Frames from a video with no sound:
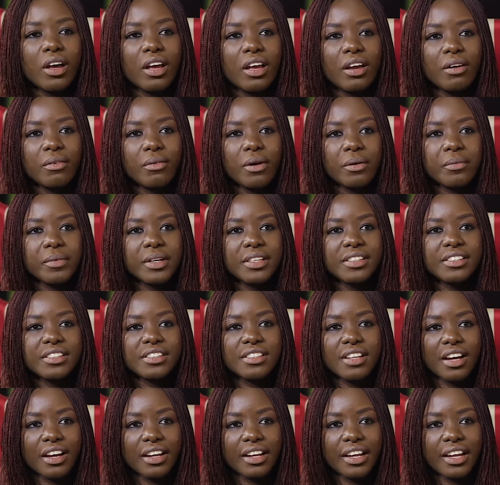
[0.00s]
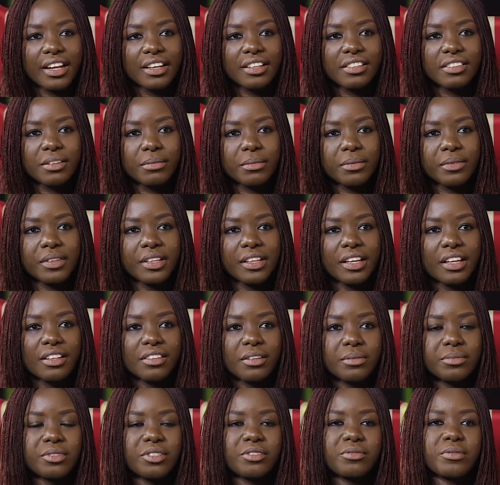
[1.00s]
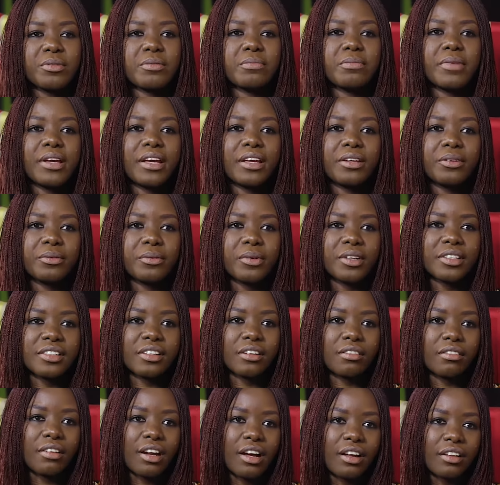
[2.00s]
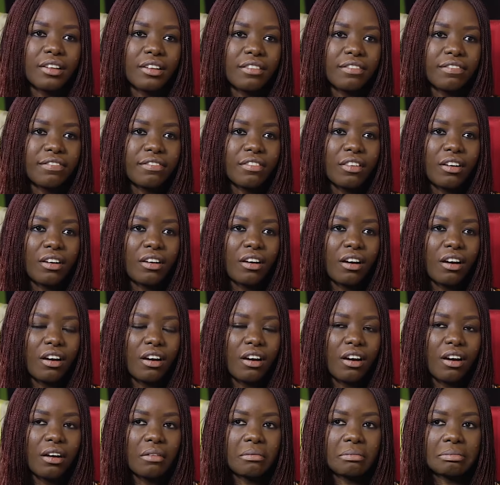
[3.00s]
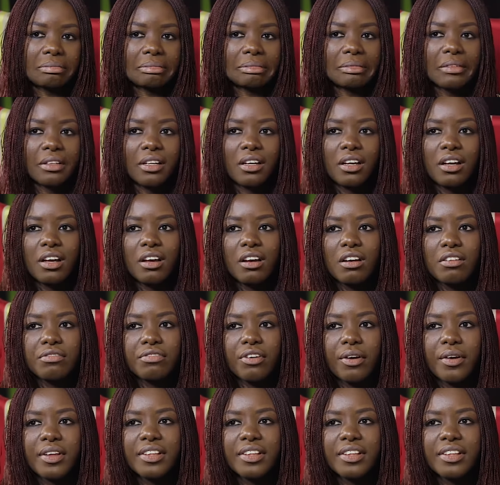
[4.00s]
When we started, some of the assumptions we made was around the, for